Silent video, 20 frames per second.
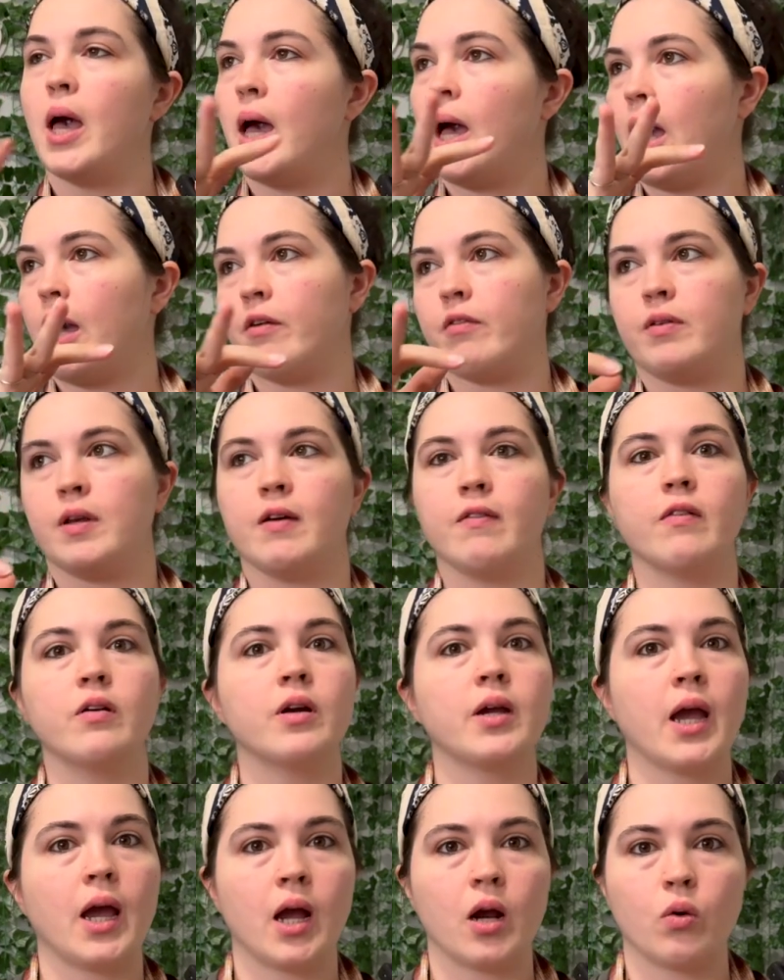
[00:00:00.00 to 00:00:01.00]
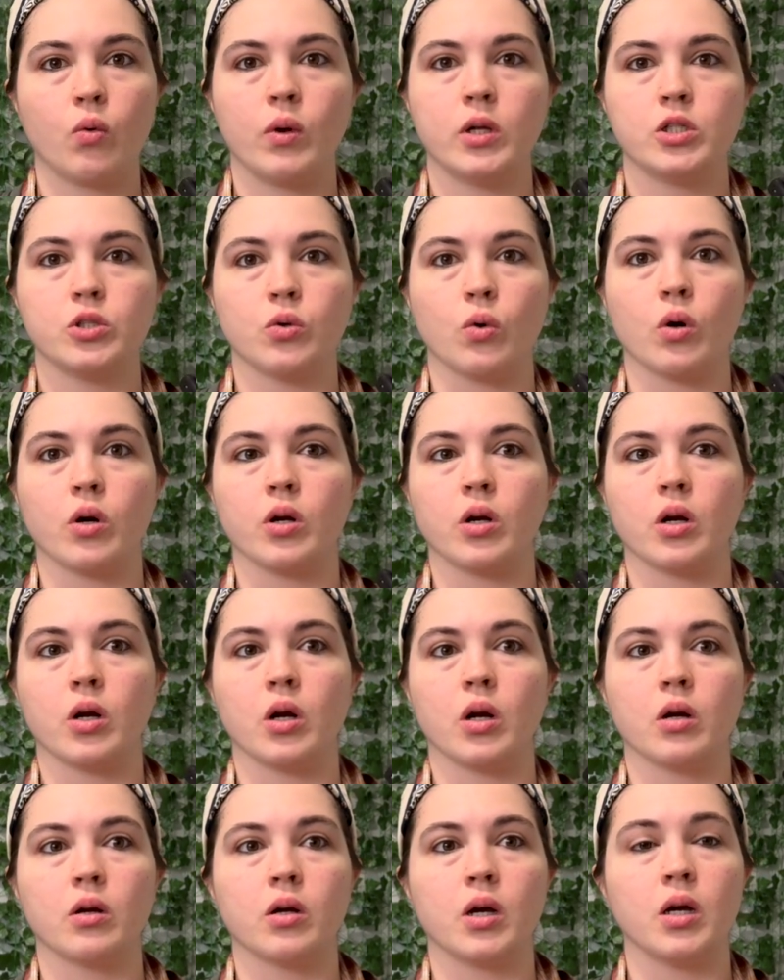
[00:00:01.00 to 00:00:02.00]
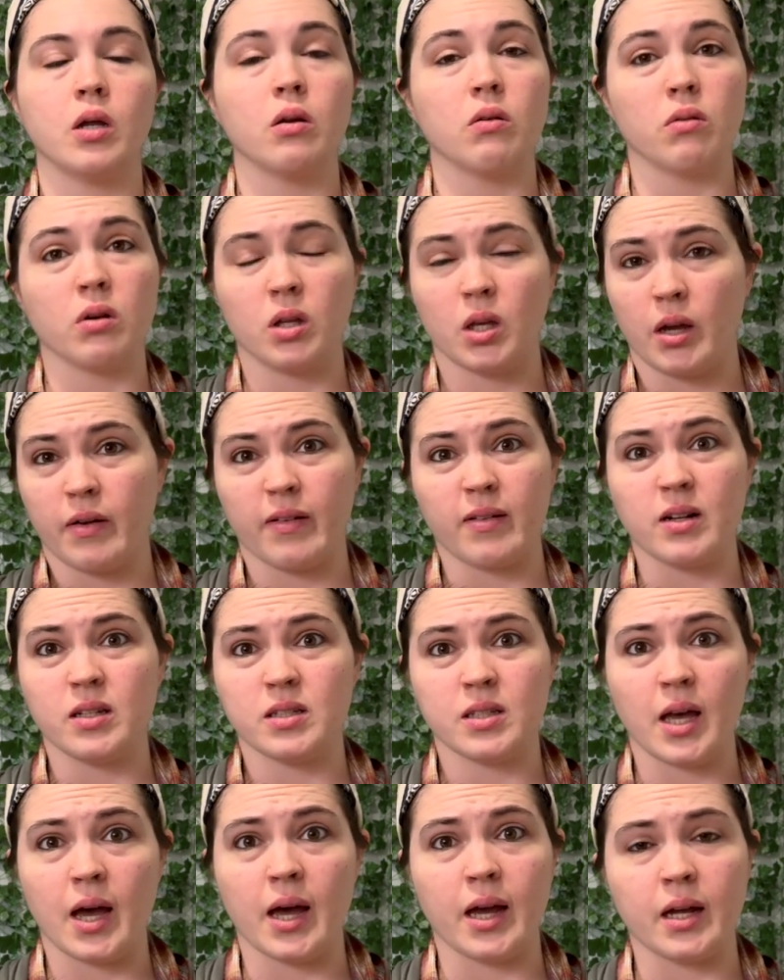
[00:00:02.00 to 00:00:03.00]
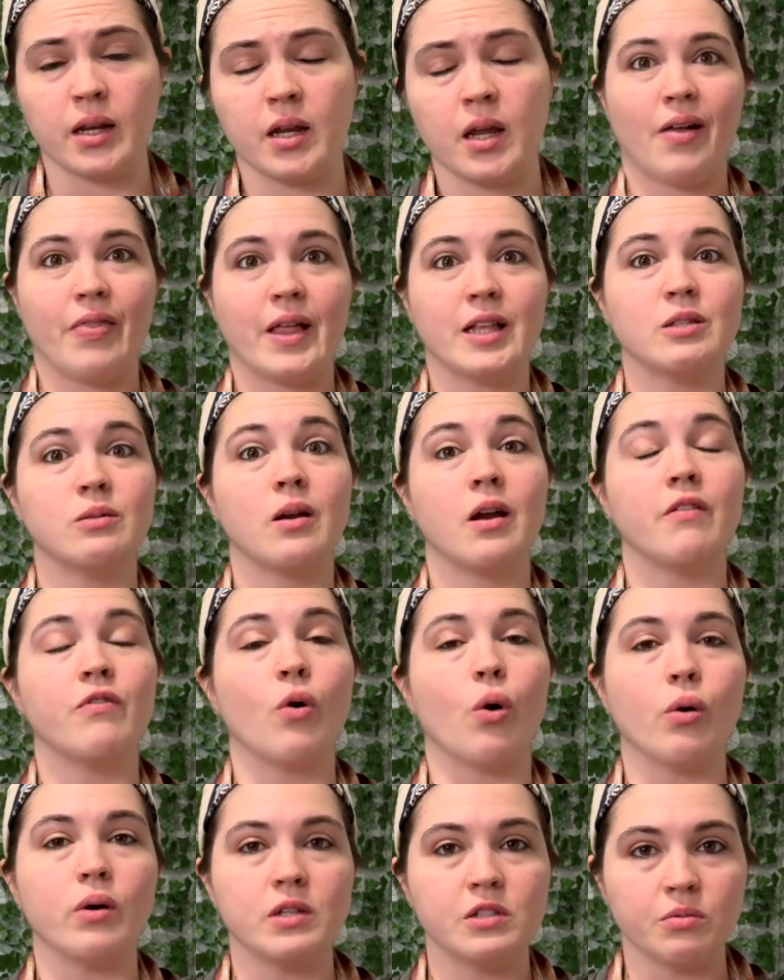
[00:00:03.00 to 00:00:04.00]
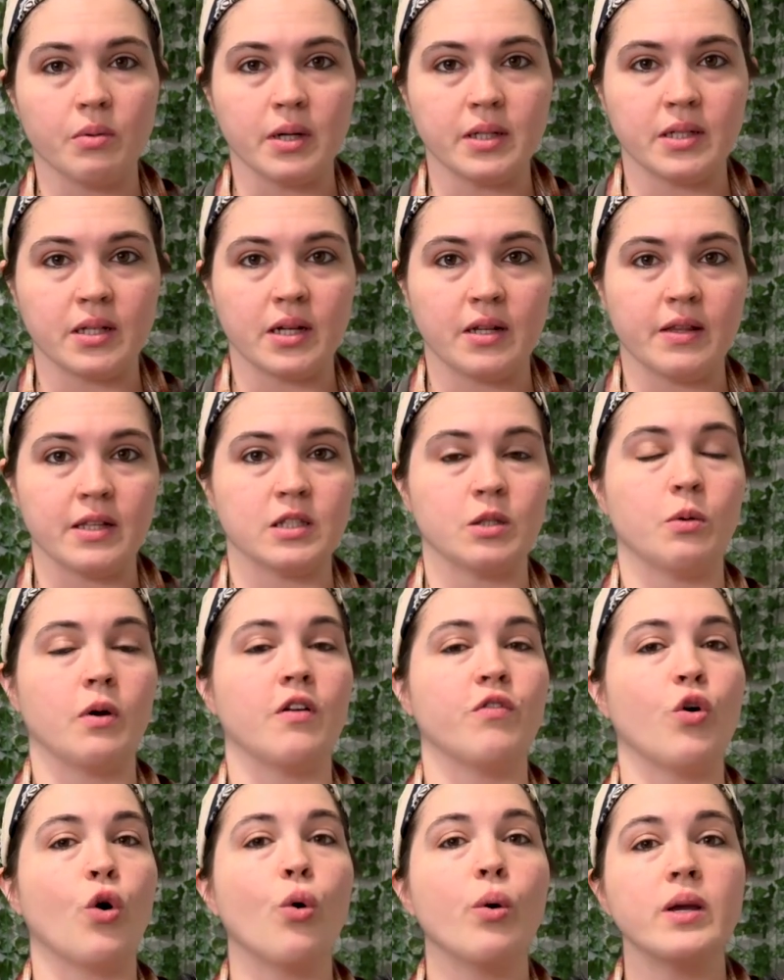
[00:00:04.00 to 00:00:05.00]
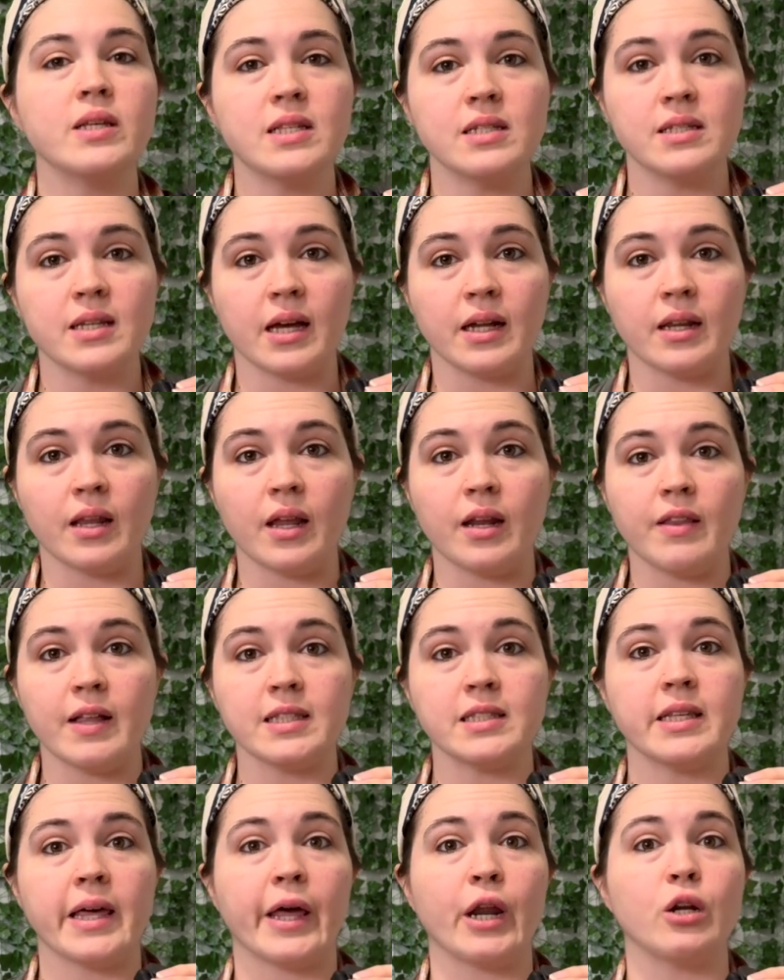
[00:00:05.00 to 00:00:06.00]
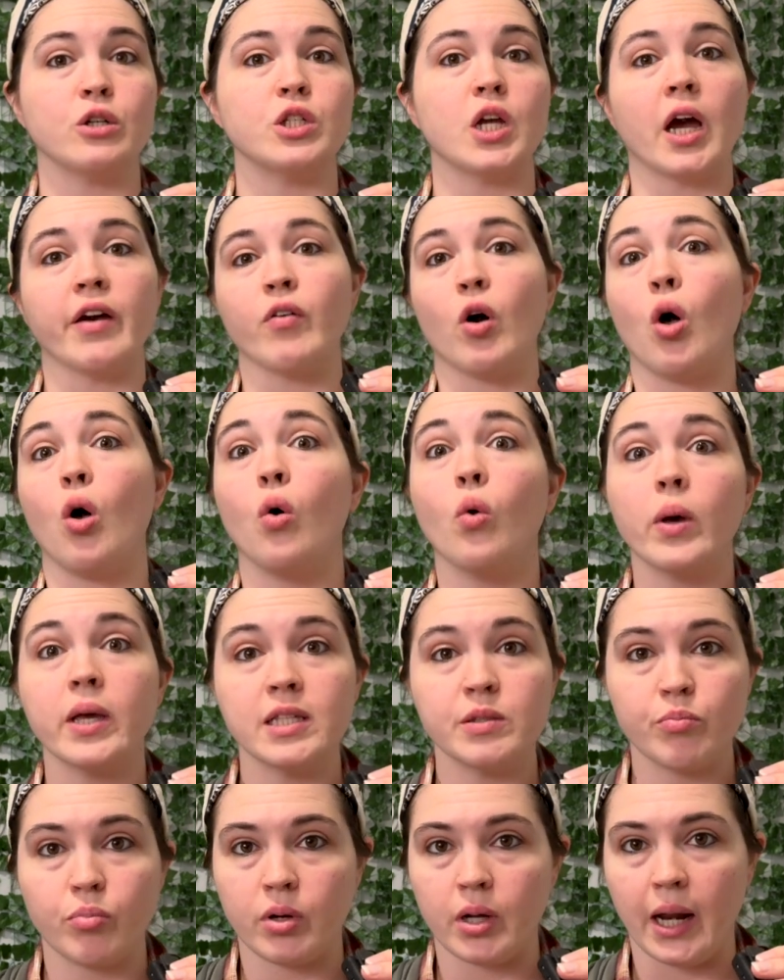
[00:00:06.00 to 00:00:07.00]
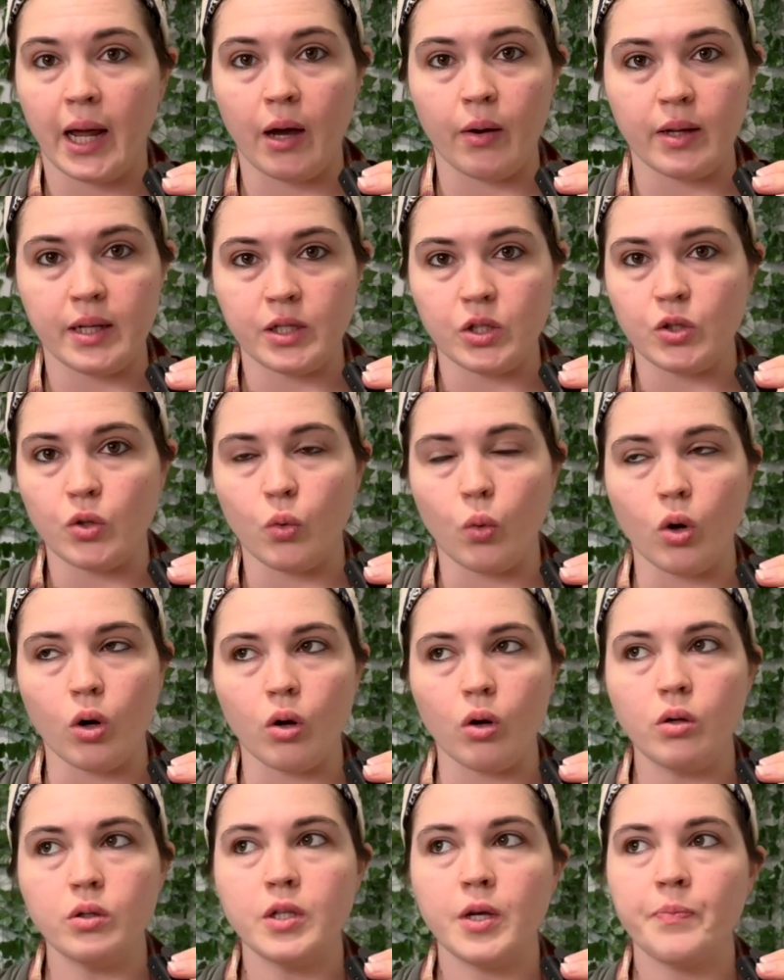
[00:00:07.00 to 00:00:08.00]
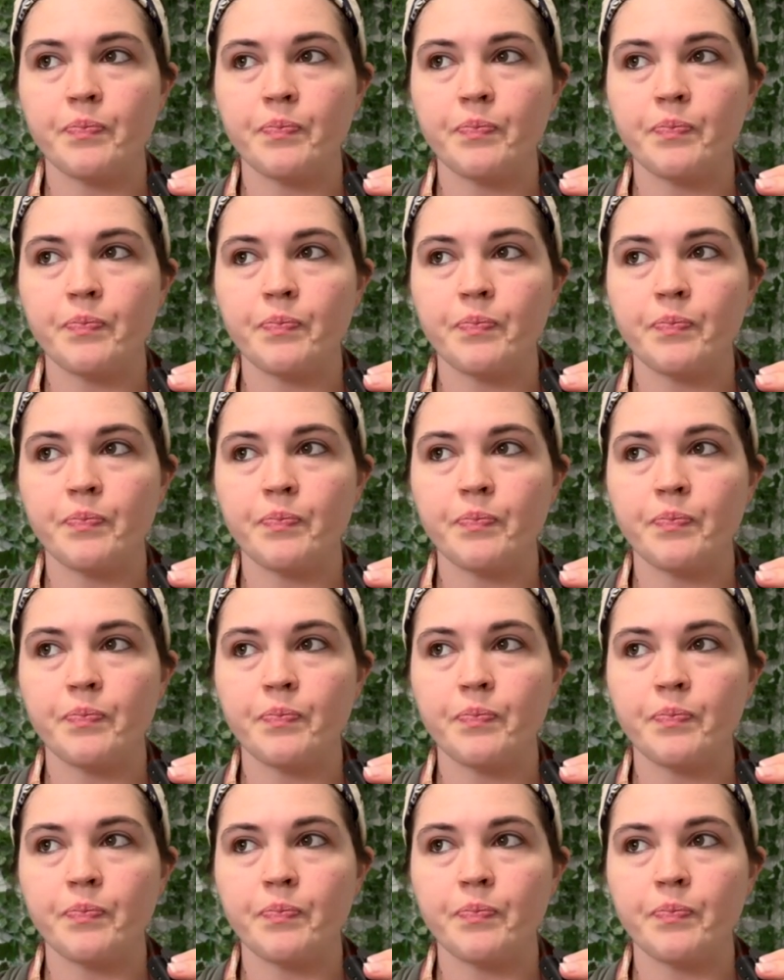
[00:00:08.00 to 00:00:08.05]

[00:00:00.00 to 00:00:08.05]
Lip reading: I've never cared which order, couldn't really ever decide. That's what I've always wanted. That's what I've always intended. That's the energy I've always put out into the world.